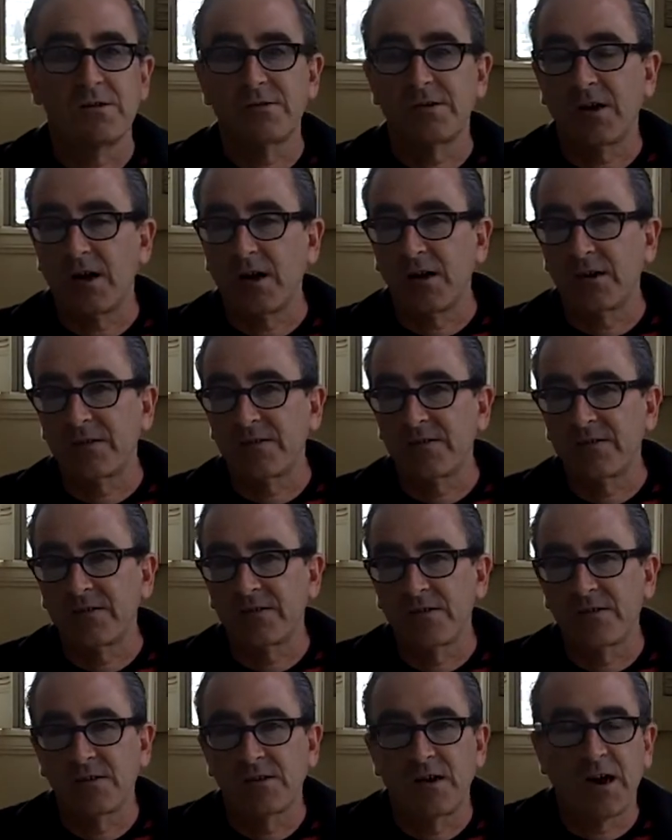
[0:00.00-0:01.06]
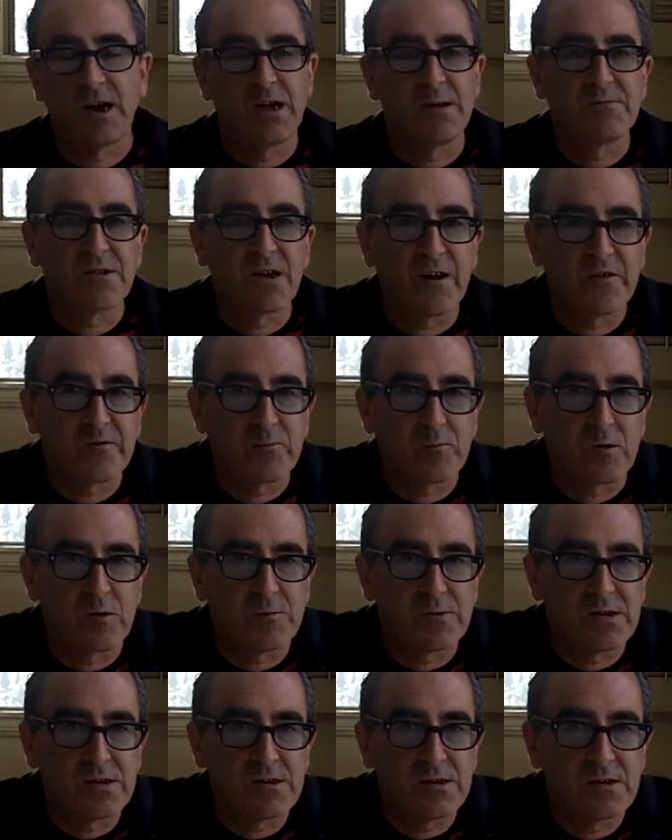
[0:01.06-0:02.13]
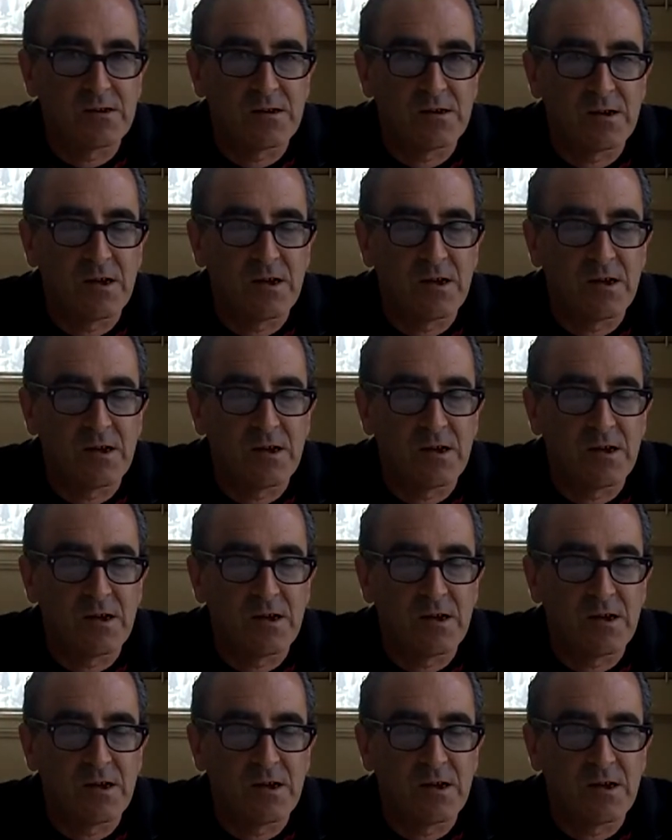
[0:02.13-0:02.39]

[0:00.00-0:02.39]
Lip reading: Talks. I am Tosh Berman.